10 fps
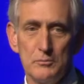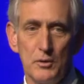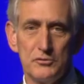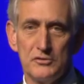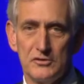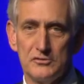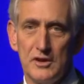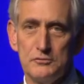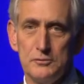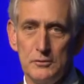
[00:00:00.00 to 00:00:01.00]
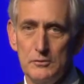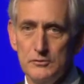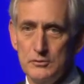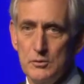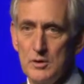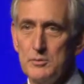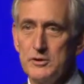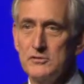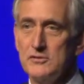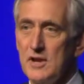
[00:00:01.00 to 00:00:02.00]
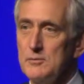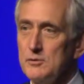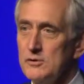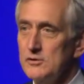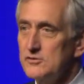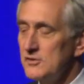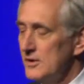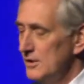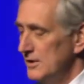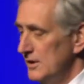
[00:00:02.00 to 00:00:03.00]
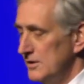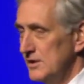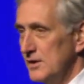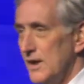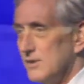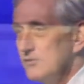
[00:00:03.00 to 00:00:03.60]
most successful new urbanist neighborhoods in the United